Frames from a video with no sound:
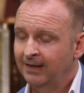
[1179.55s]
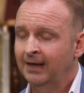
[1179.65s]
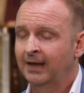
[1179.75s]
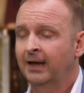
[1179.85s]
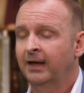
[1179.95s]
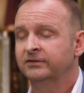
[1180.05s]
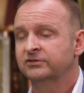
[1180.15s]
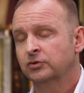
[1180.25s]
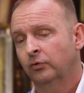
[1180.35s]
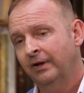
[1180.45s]
And
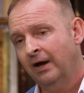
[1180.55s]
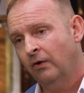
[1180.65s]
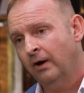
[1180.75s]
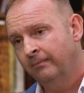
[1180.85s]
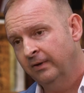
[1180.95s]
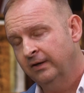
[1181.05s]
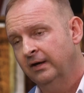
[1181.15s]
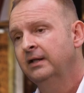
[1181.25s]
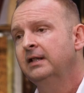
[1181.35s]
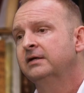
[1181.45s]
so now I'm in
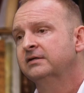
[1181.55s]
a